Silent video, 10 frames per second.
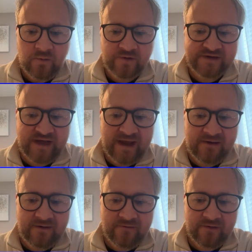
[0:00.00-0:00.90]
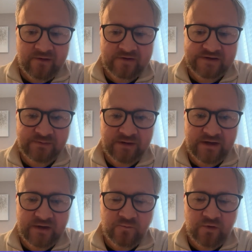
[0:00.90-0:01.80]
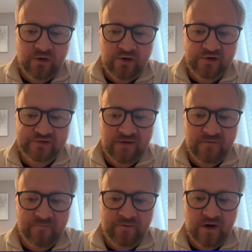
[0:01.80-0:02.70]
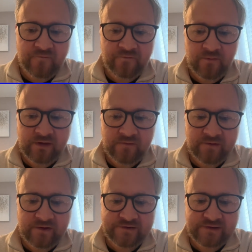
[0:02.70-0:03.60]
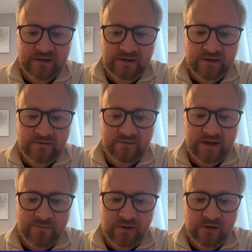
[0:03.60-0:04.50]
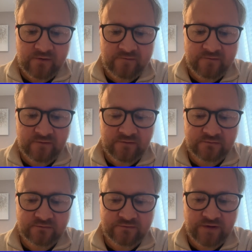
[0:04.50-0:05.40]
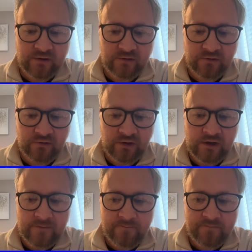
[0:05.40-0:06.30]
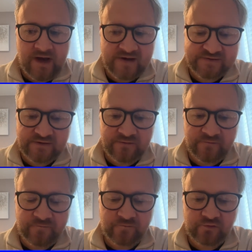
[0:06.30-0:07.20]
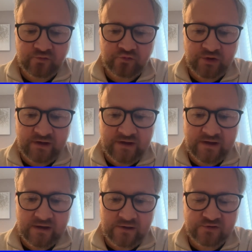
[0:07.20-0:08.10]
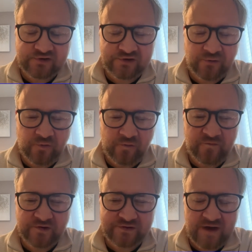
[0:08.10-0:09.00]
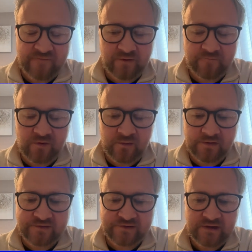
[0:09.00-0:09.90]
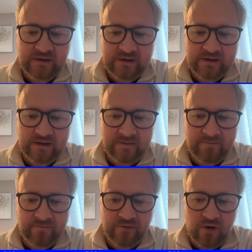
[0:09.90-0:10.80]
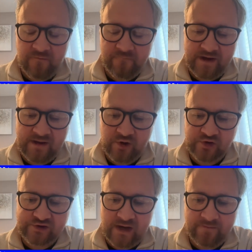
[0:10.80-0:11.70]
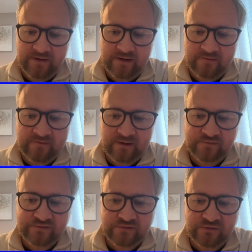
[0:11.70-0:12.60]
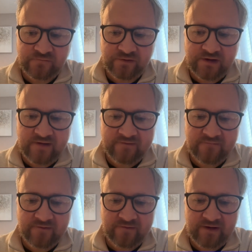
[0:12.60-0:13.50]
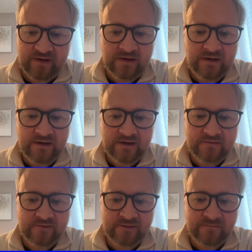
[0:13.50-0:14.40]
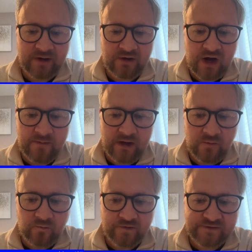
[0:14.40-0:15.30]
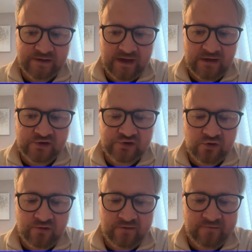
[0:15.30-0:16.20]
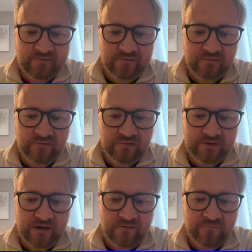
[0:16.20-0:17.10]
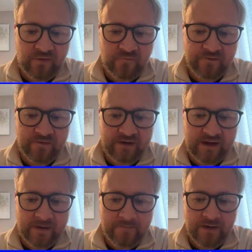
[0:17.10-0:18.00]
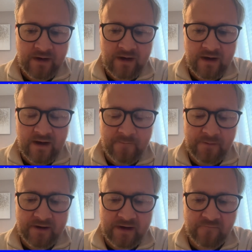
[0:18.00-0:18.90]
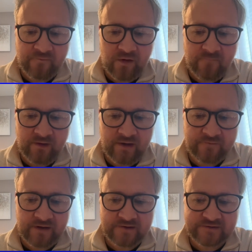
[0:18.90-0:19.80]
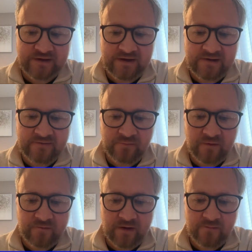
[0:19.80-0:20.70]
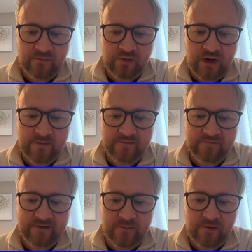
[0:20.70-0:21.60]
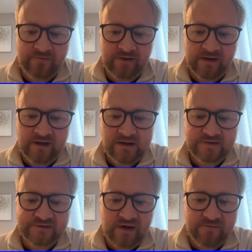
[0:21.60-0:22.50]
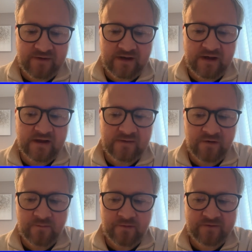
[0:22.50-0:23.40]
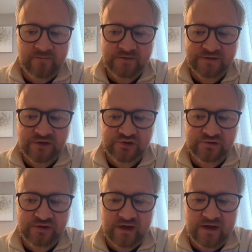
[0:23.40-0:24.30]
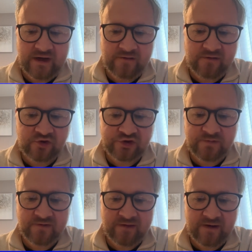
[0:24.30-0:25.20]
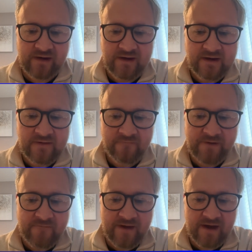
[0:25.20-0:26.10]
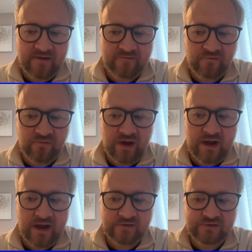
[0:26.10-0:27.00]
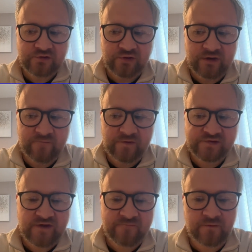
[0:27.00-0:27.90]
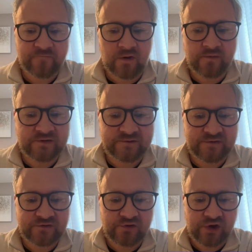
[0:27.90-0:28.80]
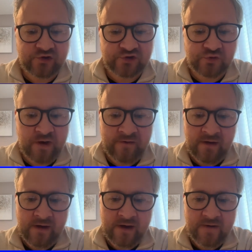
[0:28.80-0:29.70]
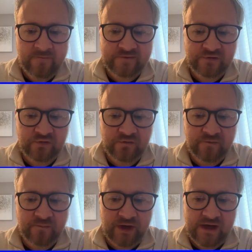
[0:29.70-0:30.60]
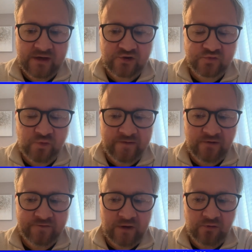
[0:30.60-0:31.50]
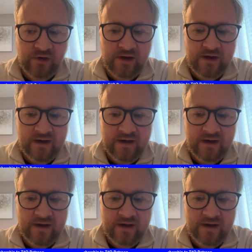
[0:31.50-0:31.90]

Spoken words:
Once again, the display was far from convincing, laboured, dull, passive, really kind of slow first half performance. Not very much happening in terms of creativity. Nadeem Bayrami once again struggling to get involved in the game, playing from the left-hand side with Mohamed Diamondi starting in the number 10 position and contributing very, very little to a first half performance that saw Rangers go in to the break just 1-0 down.